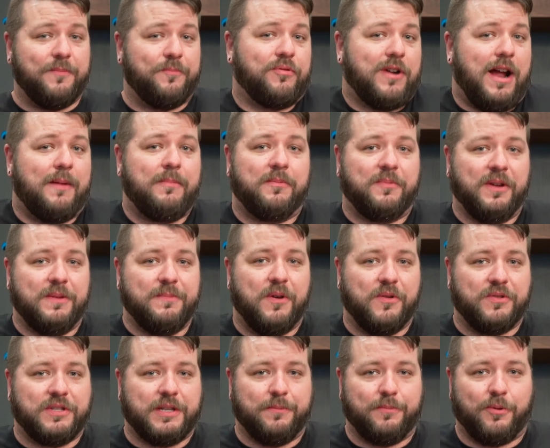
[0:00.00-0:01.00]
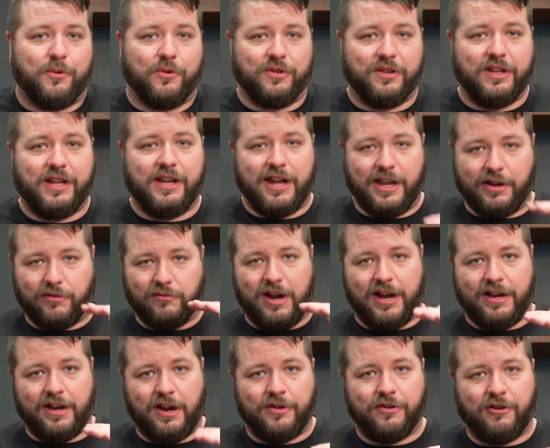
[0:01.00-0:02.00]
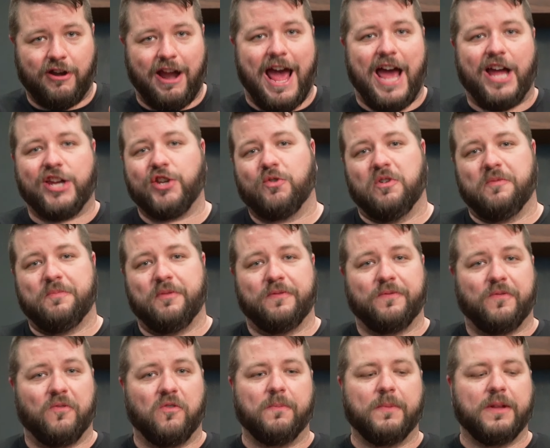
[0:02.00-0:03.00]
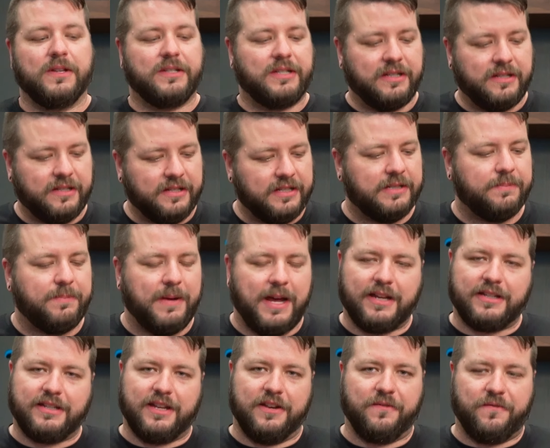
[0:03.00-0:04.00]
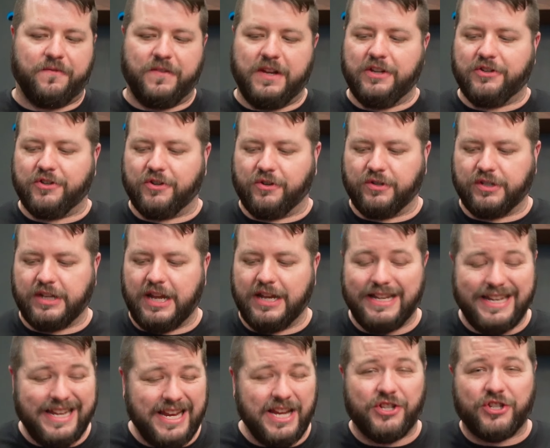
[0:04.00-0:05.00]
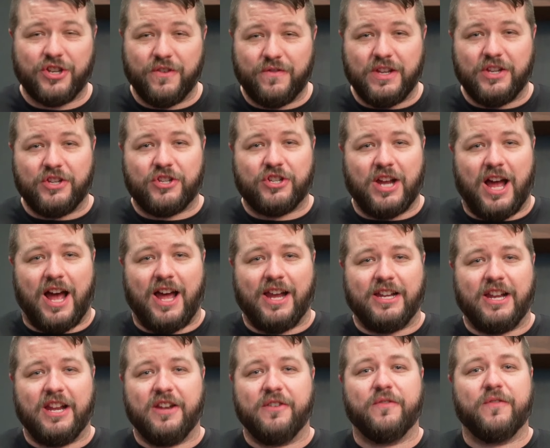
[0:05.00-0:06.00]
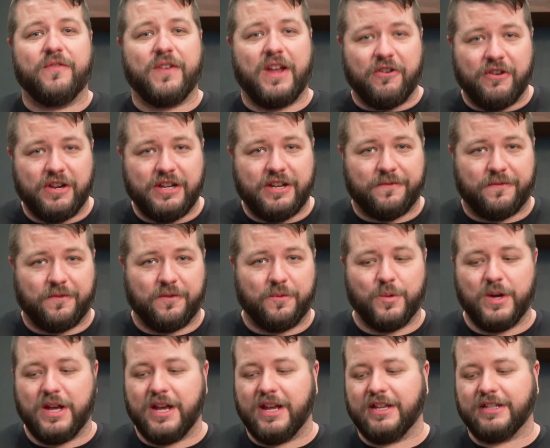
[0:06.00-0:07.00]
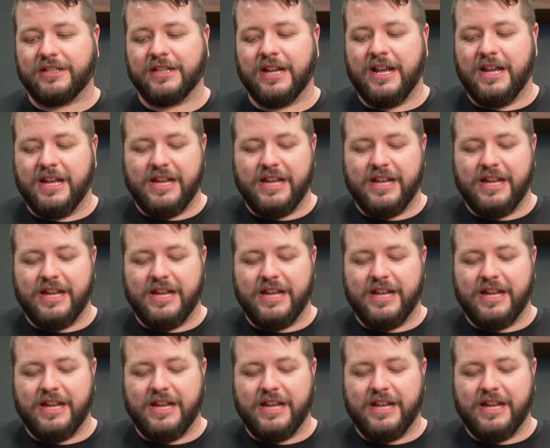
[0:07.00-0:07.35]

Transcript: and probably most importantly, like right under actual performance is the specs and features, and each of these shine in very different ways.